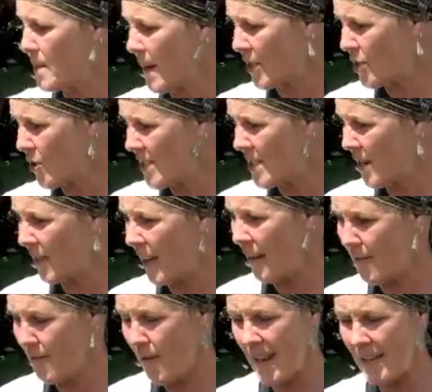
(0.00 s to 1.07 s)
to make sure you don't get
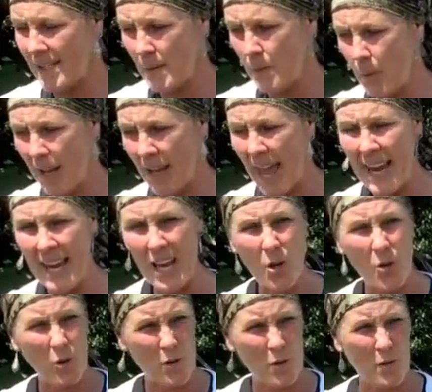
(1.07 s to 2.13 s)
rats is putting any
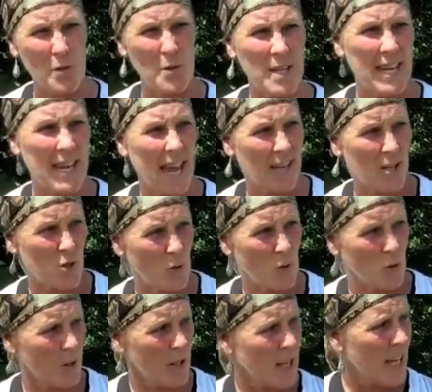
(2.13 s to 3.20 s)
cooked food in at
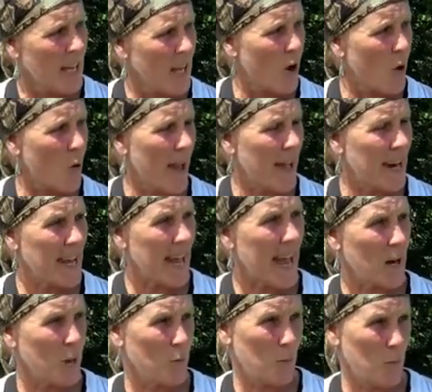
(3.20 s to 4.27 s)
all, or any
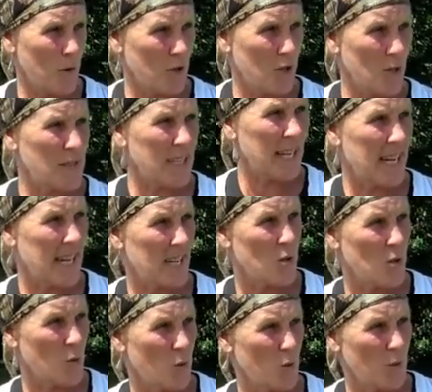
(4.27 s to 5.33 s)
animal produce in
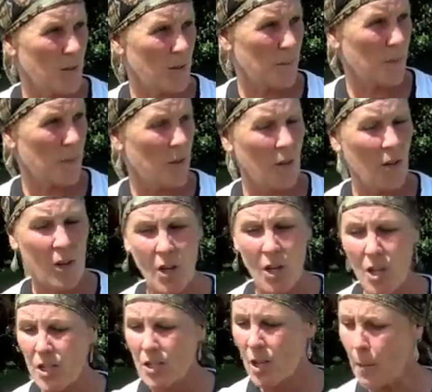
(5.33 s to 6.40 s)
at all.
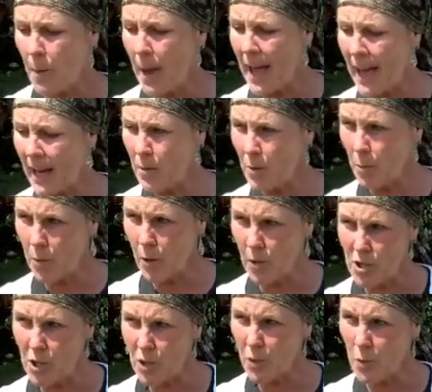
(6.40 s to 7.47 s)
So by animal
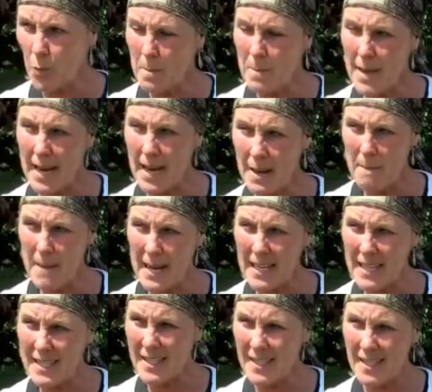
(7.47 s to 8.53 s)
produce we mean
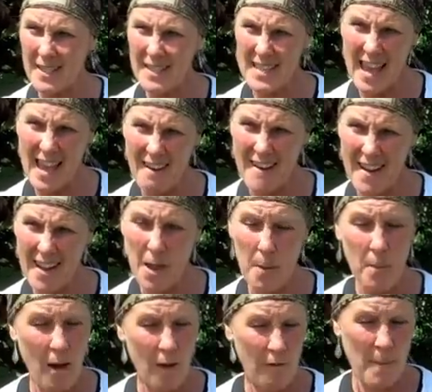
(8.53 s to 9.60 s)
meats, dairy,
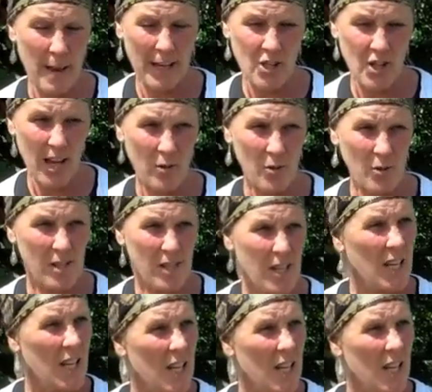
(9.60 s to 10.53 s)
apart from eggshells,